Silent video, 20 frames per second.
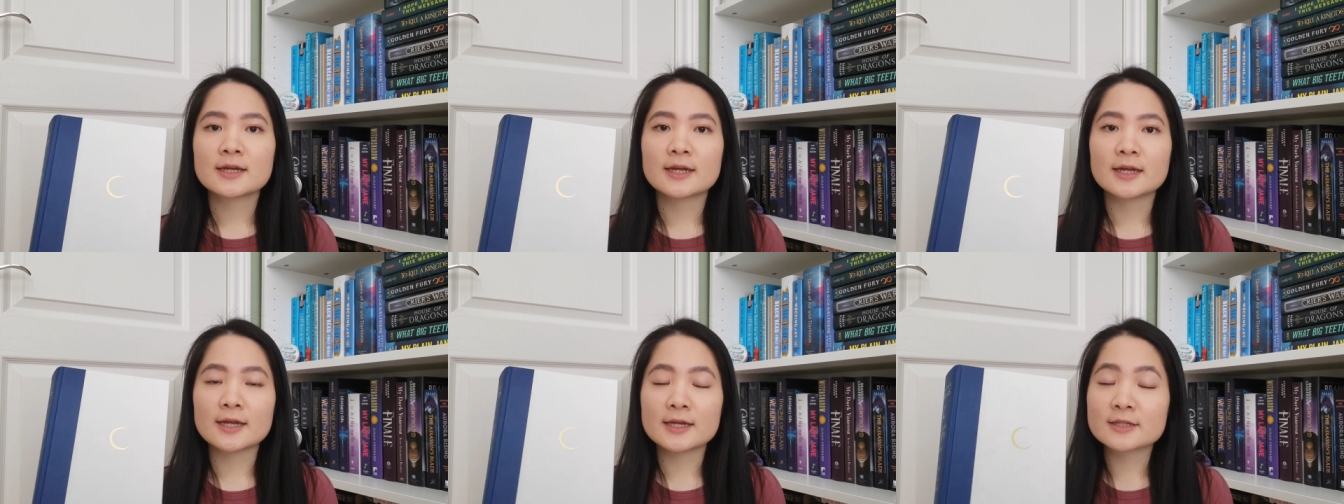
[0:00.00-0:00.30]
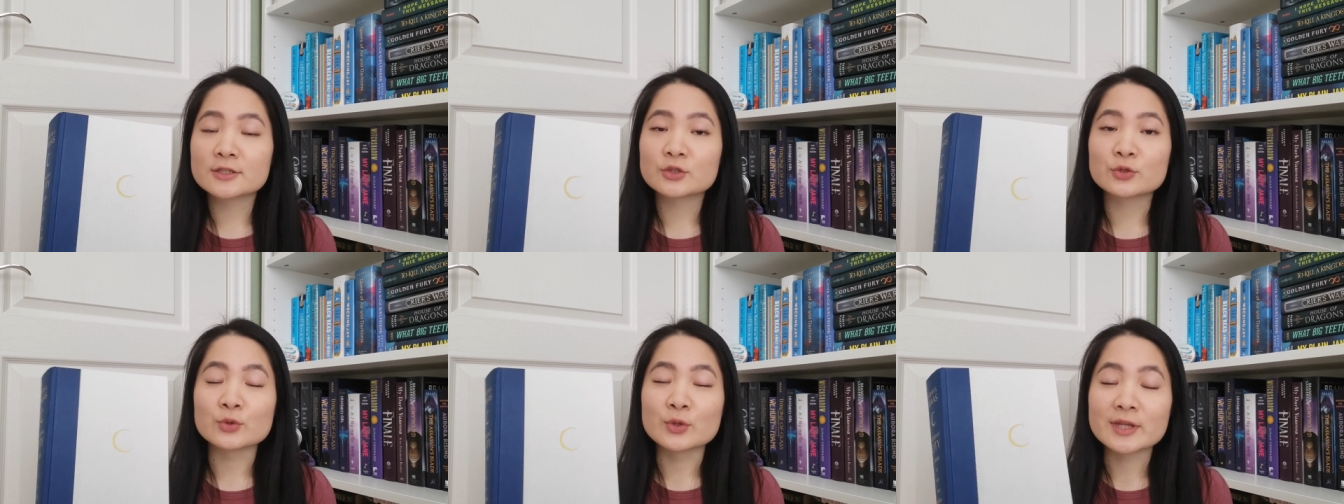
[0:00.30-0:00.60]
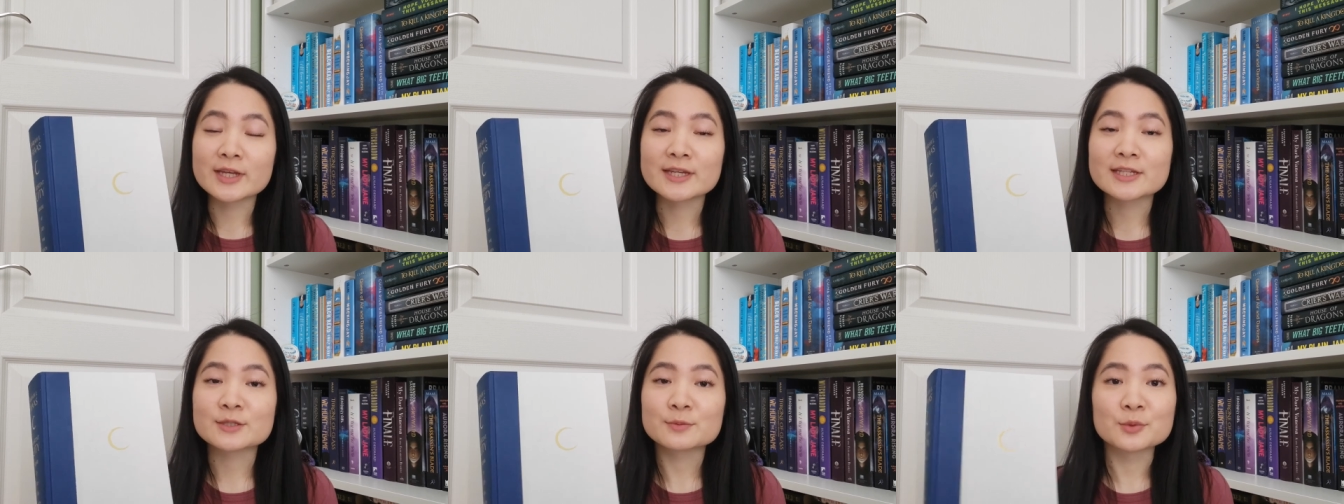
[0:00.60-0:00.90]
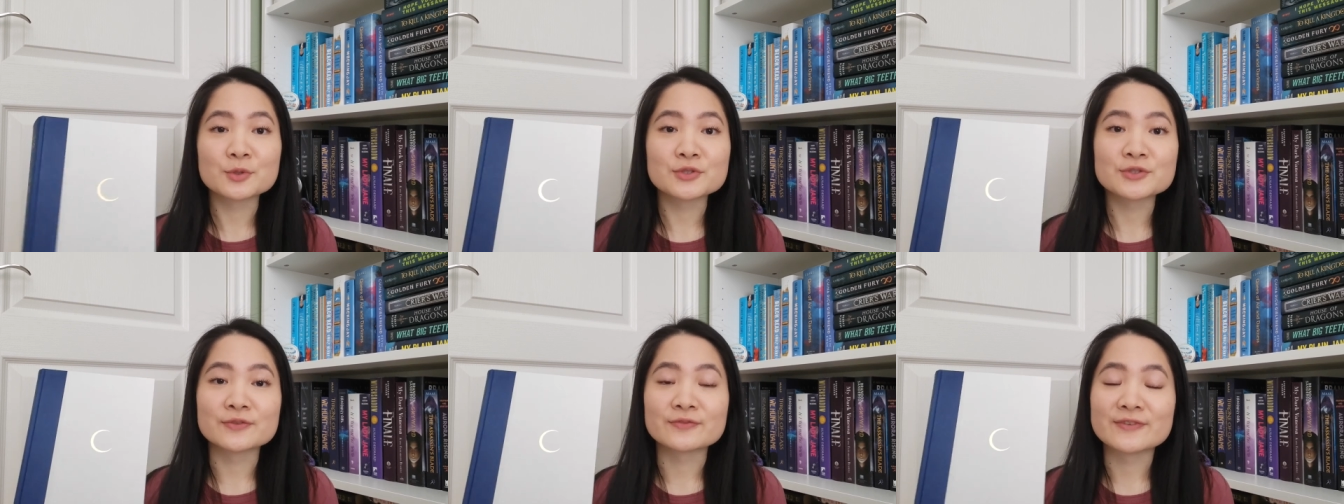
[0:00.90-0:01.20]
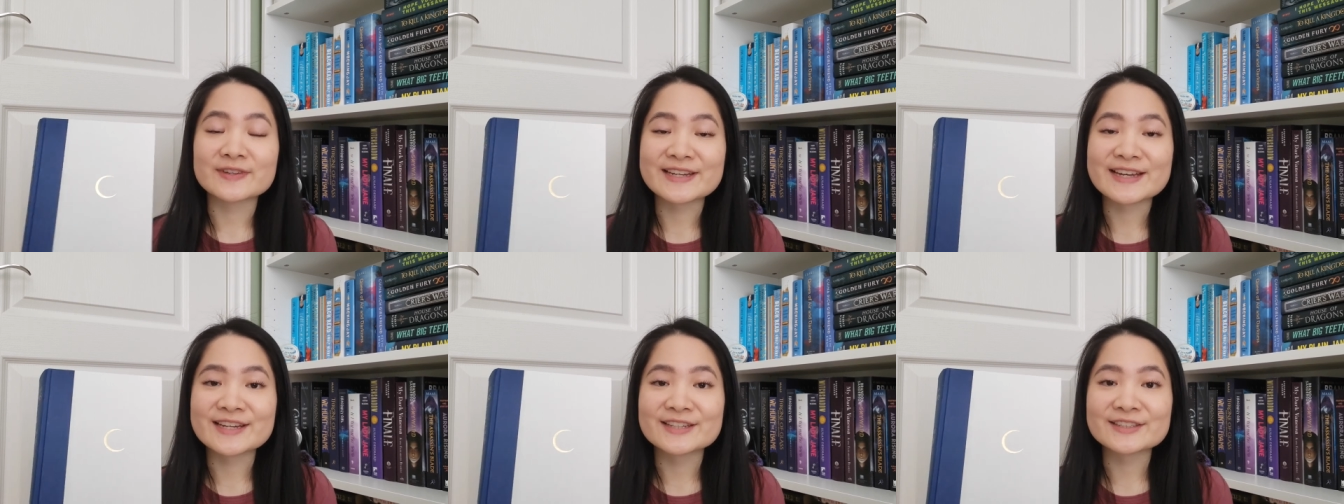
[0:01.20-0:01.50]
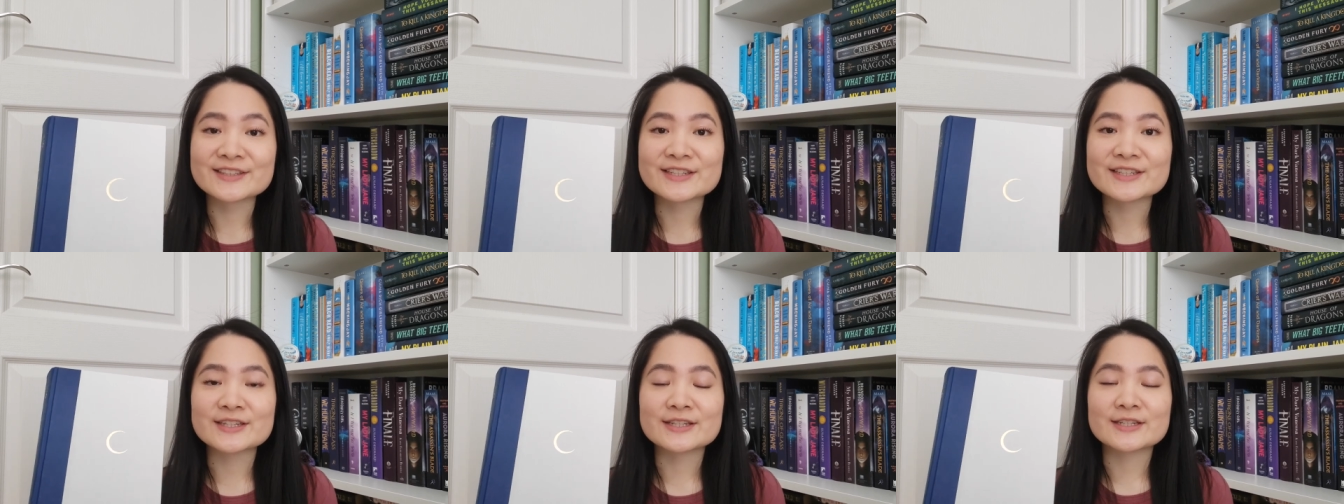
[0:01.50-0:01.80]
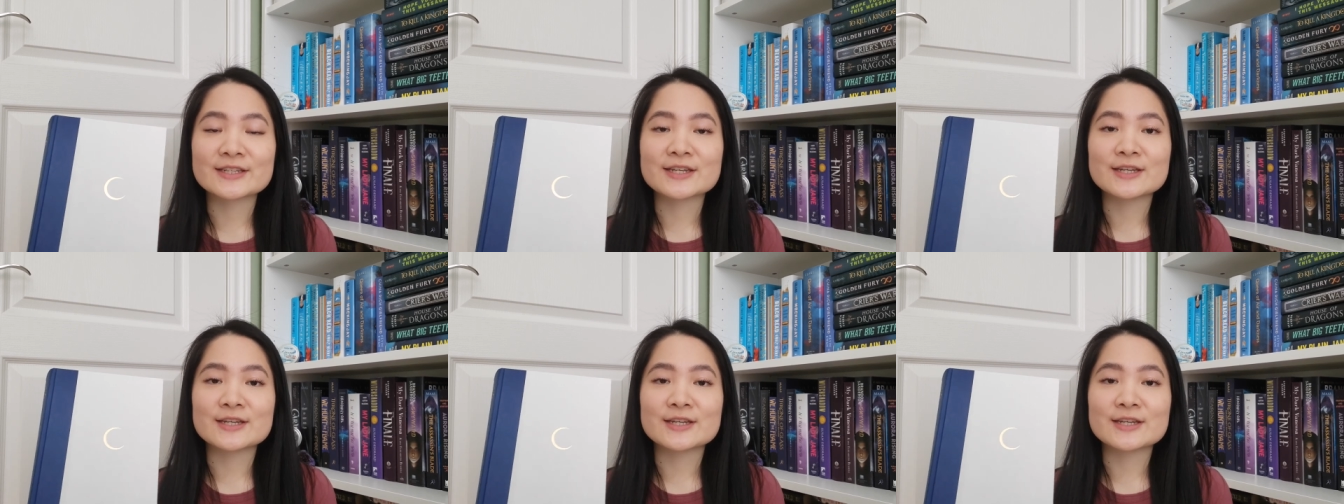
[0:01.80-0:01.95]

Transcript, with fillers: and to the explosive finale,